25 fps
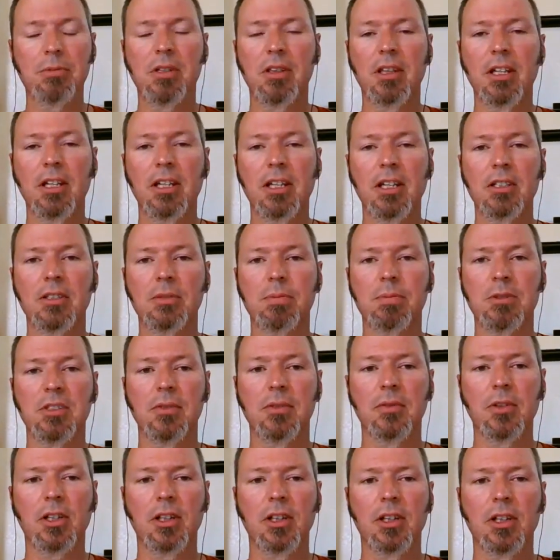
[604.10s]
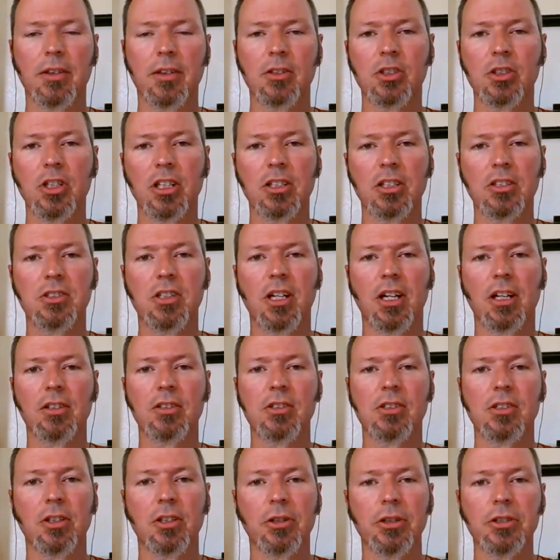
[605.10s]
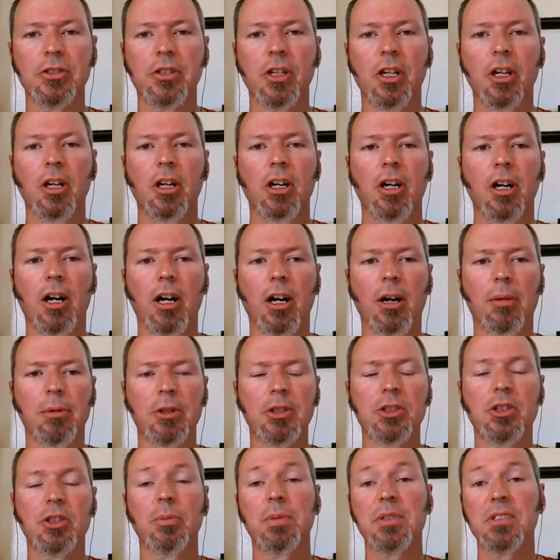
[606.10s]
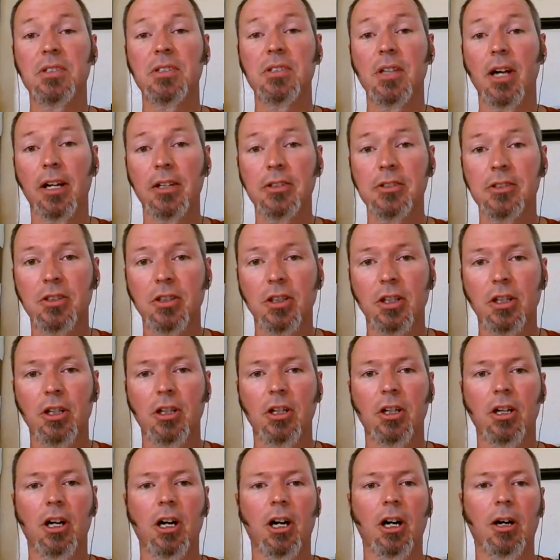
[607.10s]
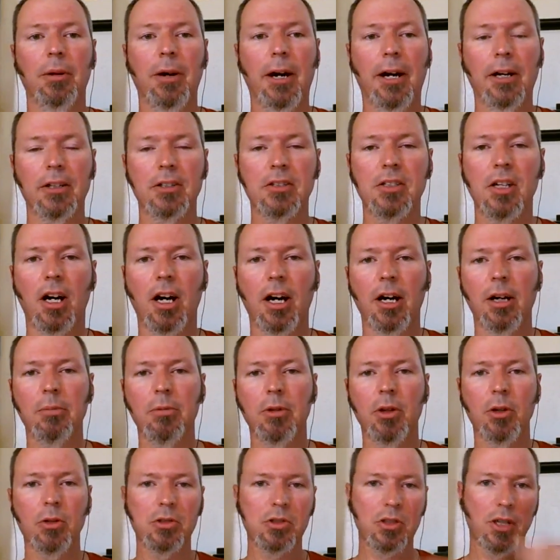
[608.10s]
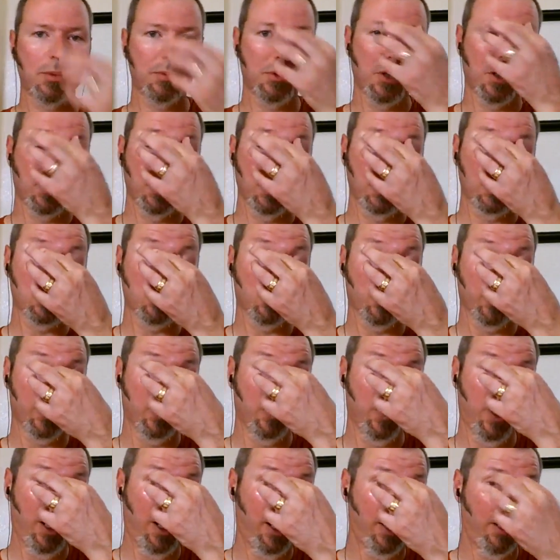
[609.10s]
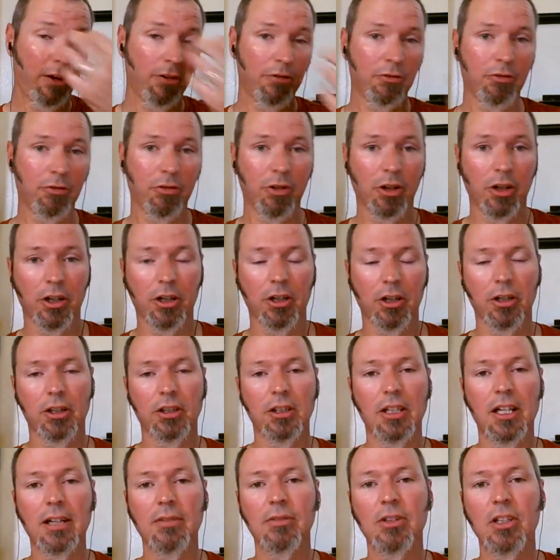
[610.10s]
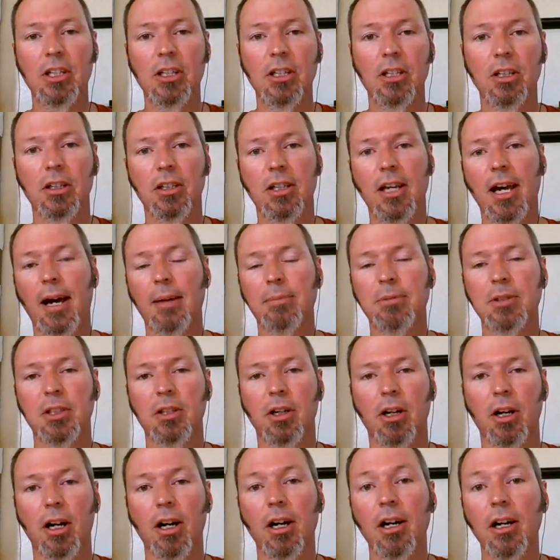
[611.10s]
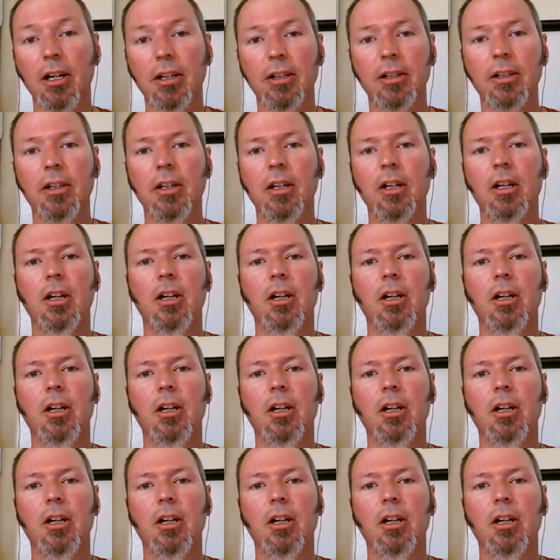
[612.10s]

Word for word: I'm thinking specifically the J.D. Stanton series, um, A Ship Possessed, uh, Out of Time, those types of things where you have a, a Navy captain on